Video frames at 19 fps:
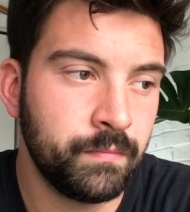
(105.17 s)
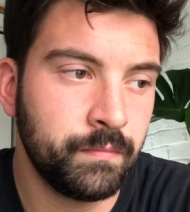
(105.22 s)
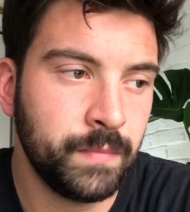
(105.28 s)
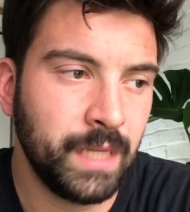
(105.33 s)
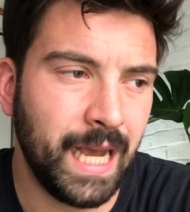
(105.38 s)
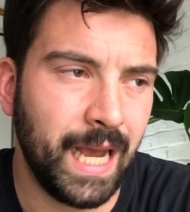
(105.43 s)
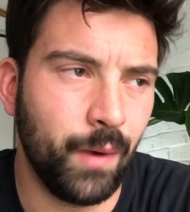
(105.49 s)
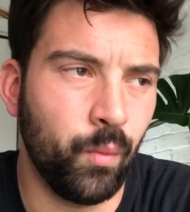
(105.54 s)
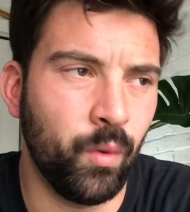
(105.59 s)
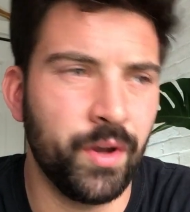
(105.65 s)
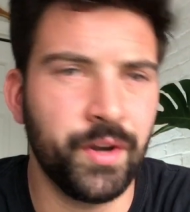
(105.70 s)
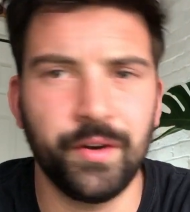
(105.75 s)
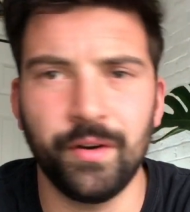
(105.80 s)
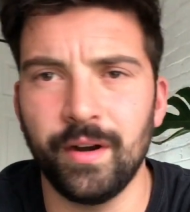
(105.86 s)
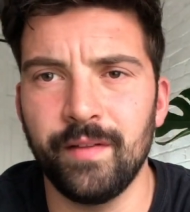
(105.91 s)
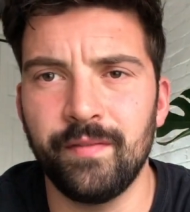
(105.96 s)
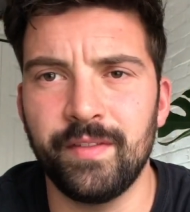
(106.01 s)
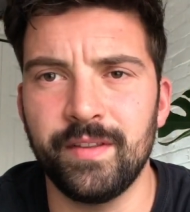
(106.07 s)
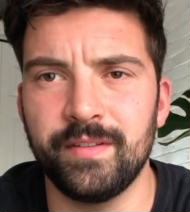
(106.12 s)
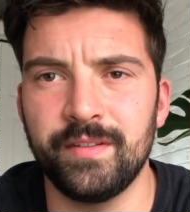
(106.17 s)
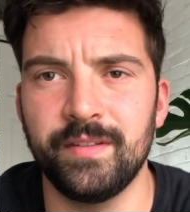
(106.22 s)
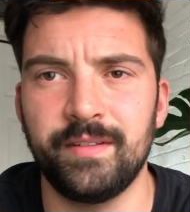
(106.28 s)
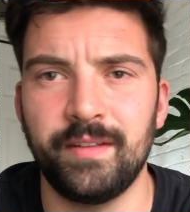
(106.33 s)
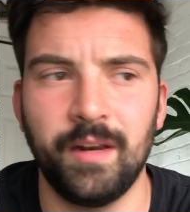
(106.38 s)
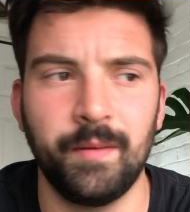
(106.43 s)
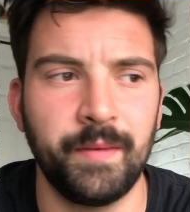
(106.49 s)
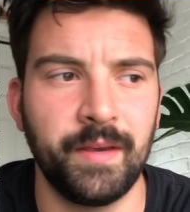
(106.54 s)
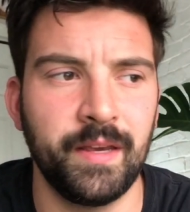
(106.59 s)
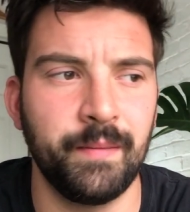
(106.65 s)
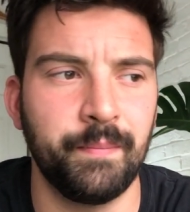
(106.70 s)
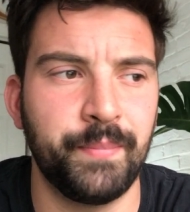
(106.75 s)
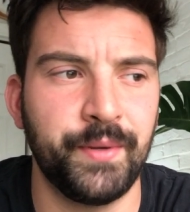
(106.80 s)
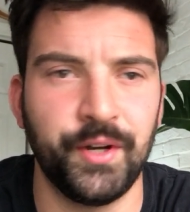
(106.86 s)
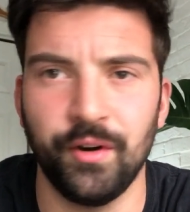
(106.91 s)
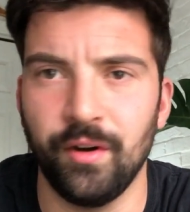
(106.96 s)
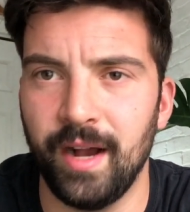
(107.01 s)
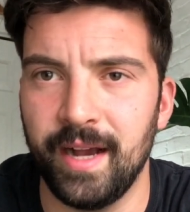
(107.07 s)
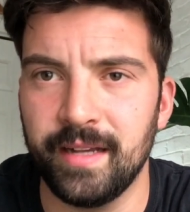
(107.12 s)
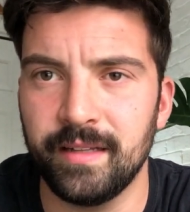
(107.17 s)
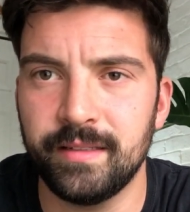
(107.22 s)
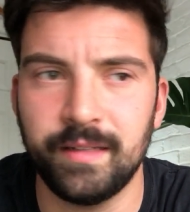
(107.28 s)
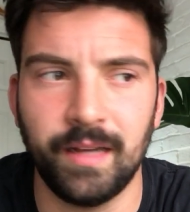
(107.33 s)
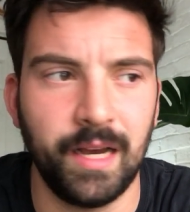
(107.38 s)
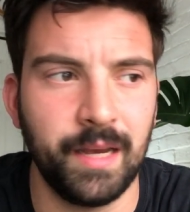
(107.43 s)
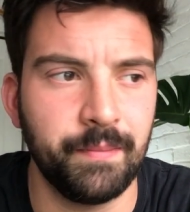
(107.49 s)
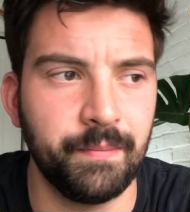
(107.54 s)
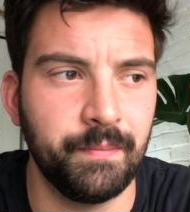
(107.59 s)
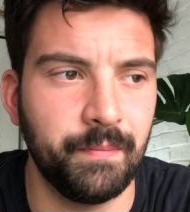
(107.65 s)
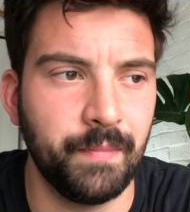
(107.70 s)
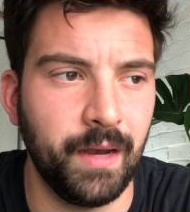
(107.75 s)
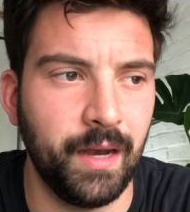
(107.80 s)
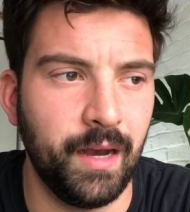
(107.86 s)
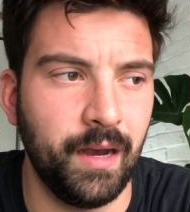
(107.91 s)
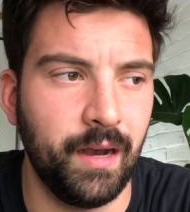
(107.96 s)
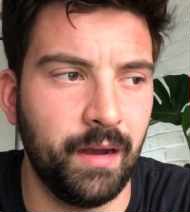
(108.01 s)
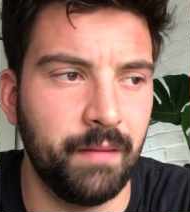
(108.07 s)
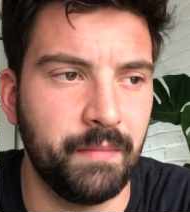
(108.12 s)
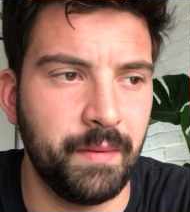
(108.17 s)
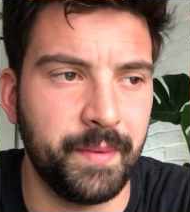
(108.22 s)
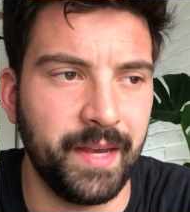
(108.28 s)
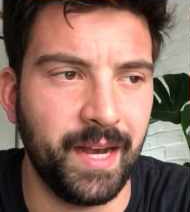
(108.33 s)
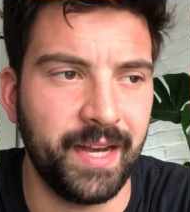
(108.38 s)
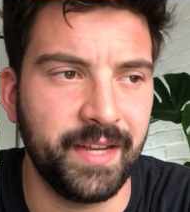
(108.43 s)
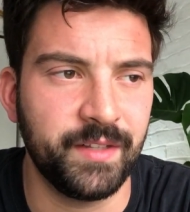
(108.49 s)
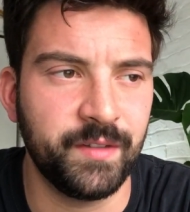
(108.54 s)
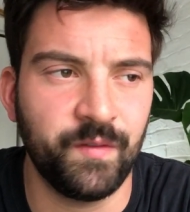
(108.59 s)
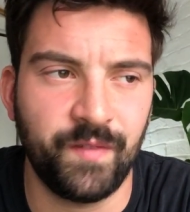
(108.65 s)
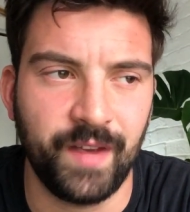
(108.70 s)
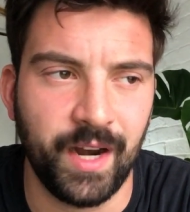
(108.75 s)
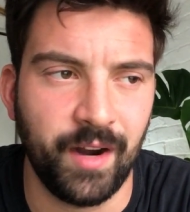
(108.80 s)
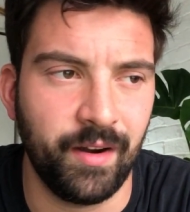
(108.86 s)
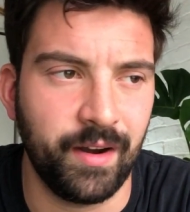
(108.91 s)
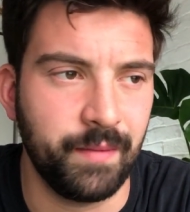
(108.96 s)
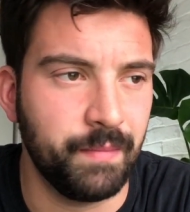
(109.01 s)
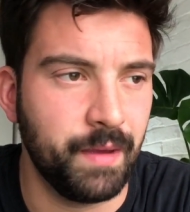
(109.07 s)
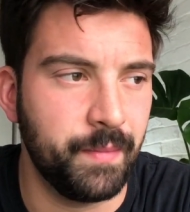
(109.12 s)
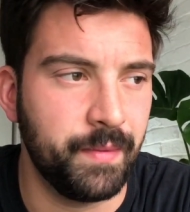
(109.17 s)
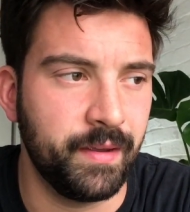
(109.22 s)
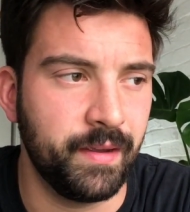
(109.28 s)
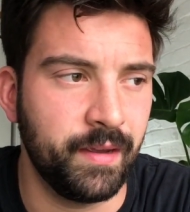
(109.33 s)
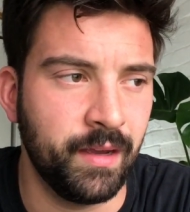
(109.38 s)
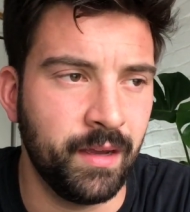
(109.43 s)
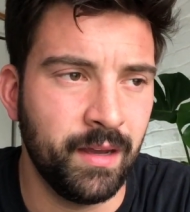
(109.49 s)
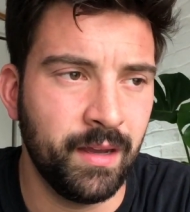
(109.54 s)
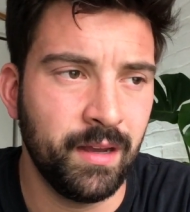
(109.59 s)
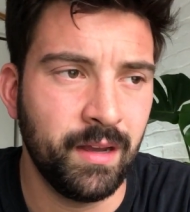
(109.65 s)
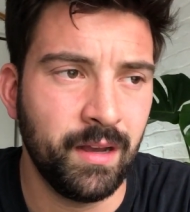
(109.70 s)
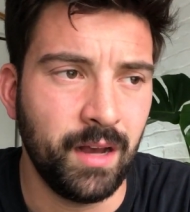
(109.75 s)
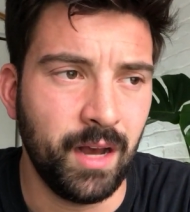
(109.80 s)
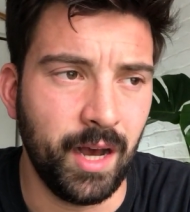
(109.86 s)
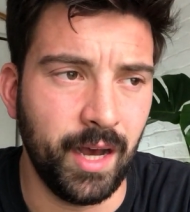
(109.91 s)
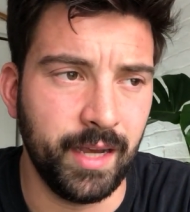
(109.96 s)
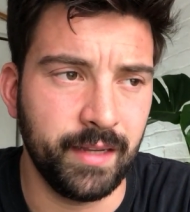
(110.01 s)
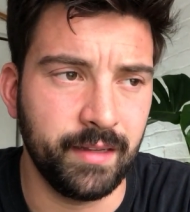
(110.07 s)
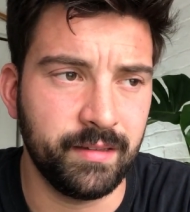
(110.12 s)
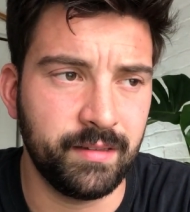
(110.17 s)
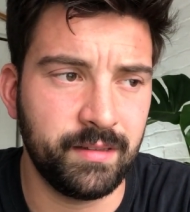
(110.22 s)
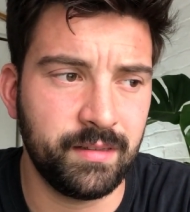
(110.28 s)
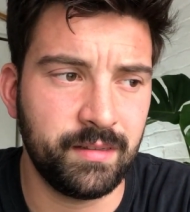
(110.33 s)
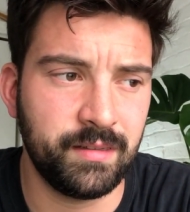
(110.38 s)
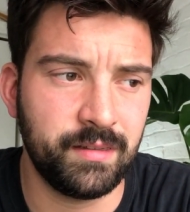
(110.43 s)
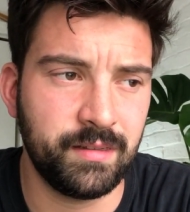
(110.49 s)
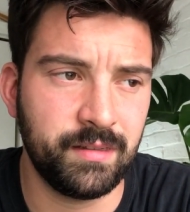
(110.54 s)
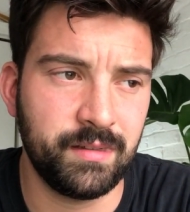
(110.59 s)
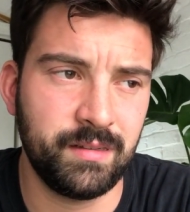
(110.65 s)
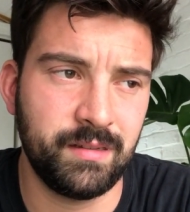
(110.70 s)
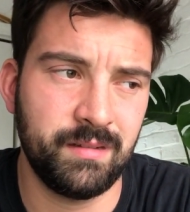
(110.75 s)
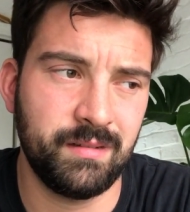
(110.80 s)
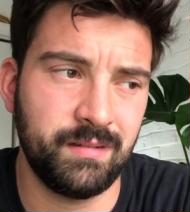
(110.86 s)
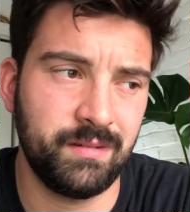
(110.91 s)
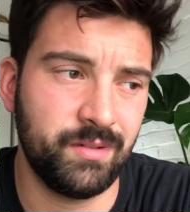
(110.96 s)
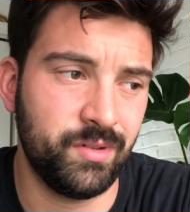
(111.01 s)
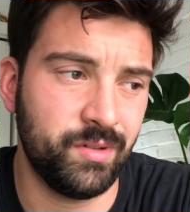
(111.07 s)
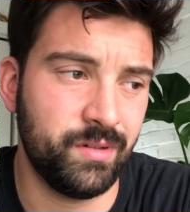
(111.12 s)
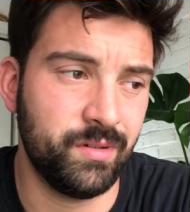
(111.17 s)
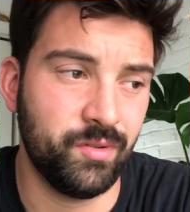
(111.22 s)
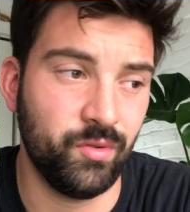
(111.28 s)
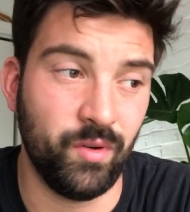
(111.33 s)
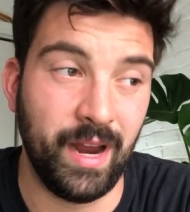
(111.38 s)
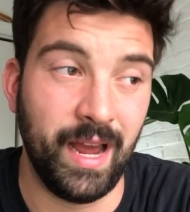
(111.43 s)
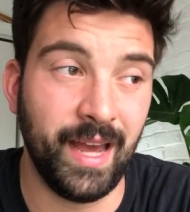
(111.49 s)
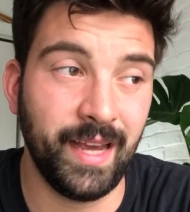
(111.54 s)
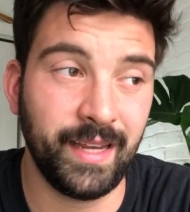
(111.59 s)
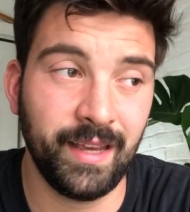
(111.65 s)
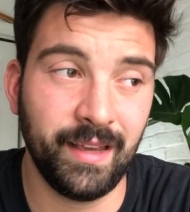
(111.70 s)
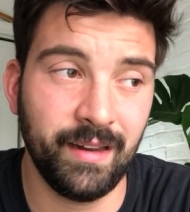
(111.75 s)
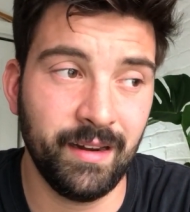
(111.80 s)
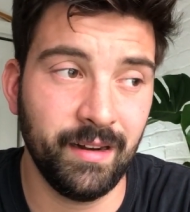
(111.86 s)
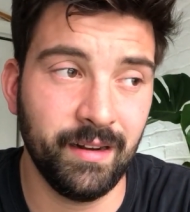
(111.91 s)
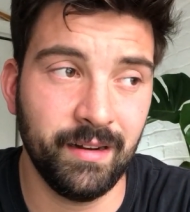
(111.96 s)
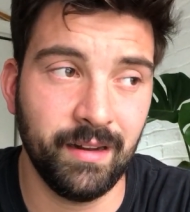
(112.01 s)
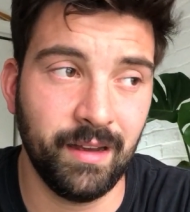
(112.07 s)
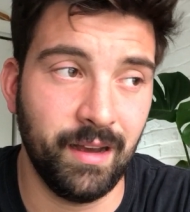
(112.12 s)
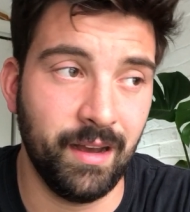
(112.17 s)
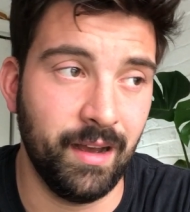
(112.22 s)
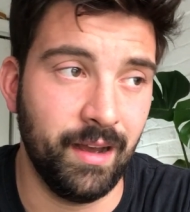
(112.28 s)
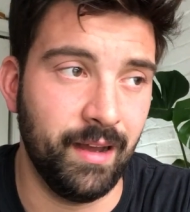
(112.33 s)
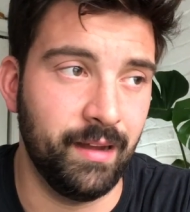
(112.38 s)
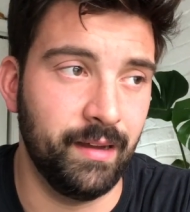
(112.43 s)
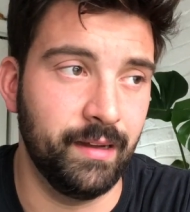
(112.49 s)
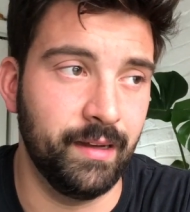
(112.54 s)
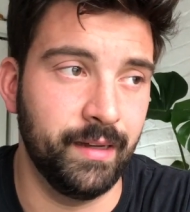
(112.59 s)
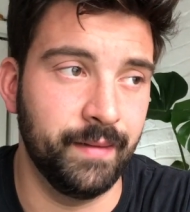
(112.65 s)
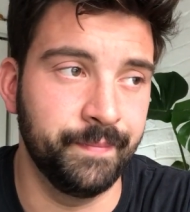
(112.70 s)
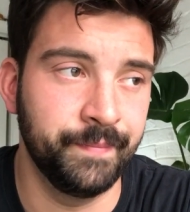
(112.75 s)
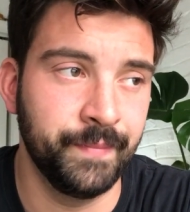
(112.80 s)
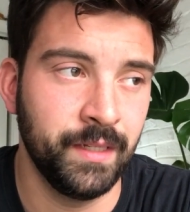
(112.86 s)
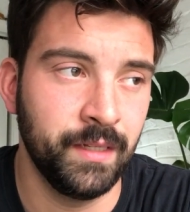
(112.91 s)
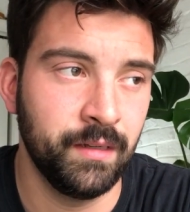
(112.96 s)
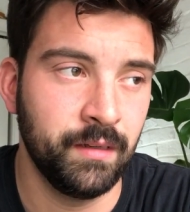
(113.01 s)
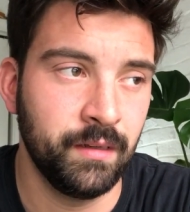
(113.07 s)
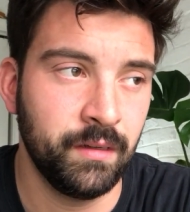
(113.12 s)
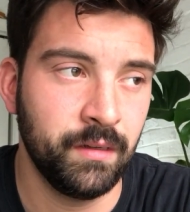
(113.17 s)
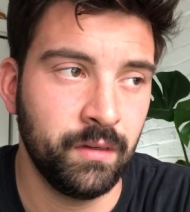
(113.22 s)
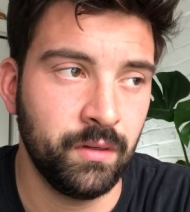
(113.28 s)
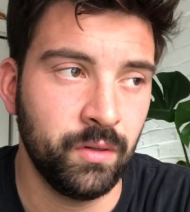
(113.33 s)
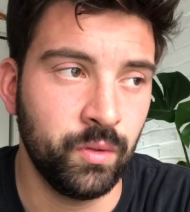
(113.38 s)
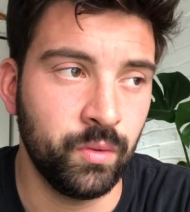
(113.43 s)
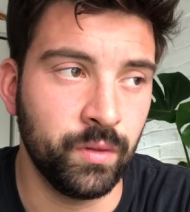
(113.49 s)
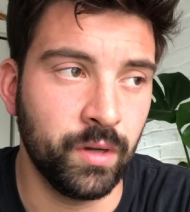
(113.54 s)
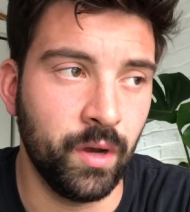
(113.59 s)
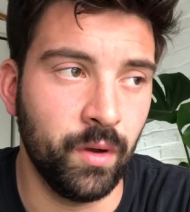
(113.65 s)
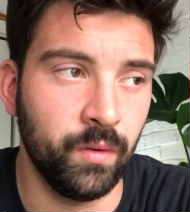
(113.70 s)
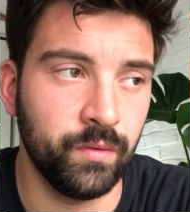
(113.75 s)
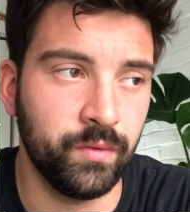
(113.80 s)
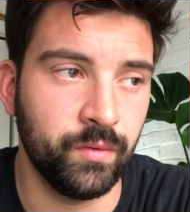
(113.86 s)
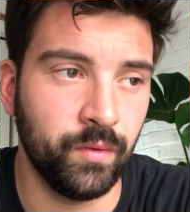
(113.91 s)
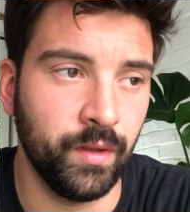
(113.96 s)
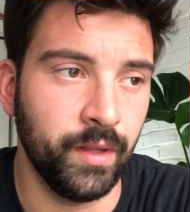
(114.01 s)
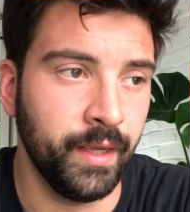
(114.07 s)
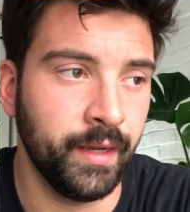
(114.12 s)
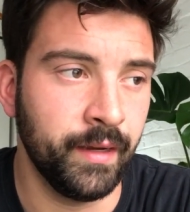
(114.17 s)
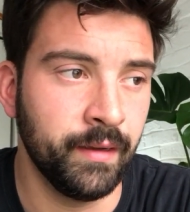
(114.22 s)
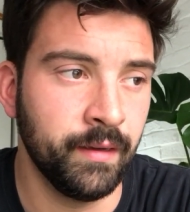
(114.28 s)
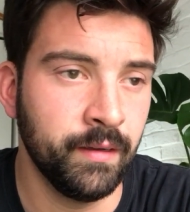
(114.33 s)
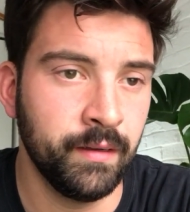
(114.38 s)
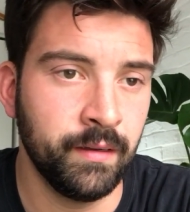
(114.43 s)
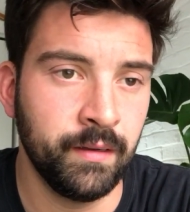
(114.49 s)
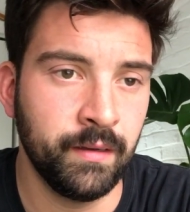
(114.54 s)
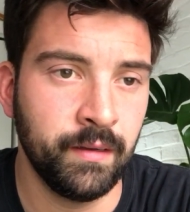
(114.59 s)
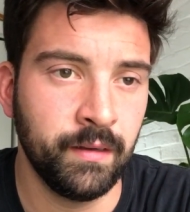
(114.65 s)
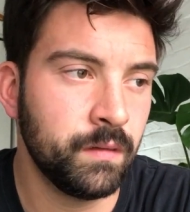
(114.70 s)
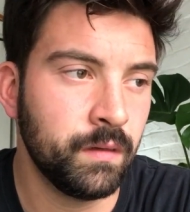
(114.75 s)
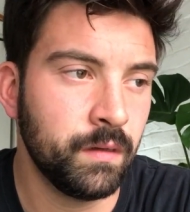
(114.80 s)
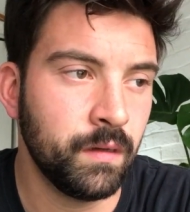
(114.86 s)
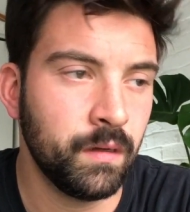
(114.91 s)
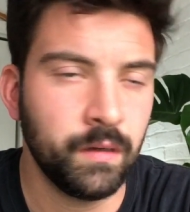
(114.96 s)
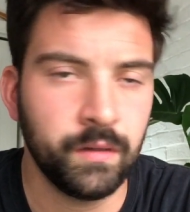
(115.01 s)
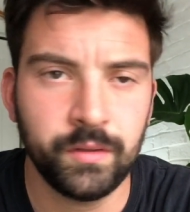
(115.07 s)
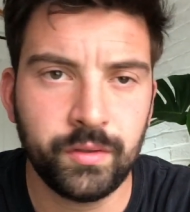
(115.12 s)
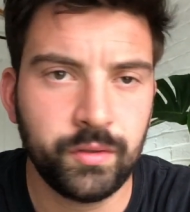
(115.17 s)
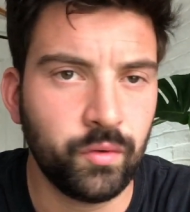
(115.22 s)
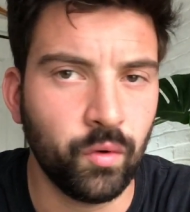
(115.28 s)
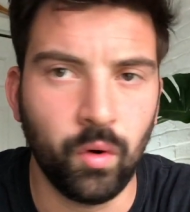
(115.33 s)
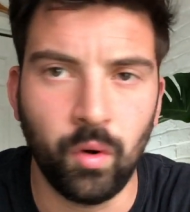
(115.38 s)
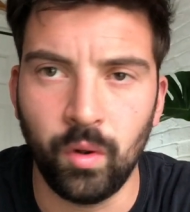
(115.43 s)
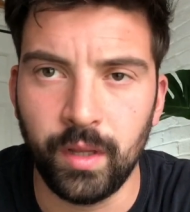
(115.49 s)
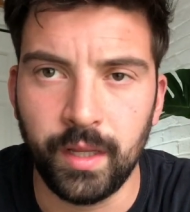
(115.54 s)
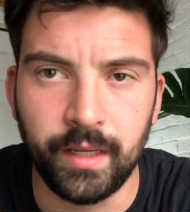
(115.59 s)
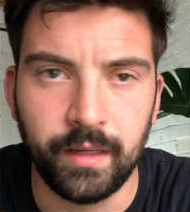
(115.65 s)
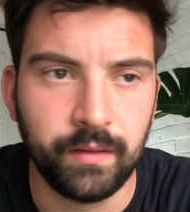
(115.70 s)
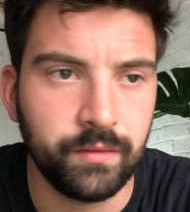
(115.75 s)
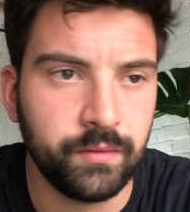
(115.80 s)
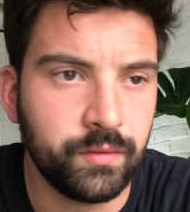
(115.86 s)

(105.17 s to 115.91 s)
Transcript: I wonder if this is going to be pure ice type, maybe ice fairy, maybe ice dragon. Who knows, really? Scrolling.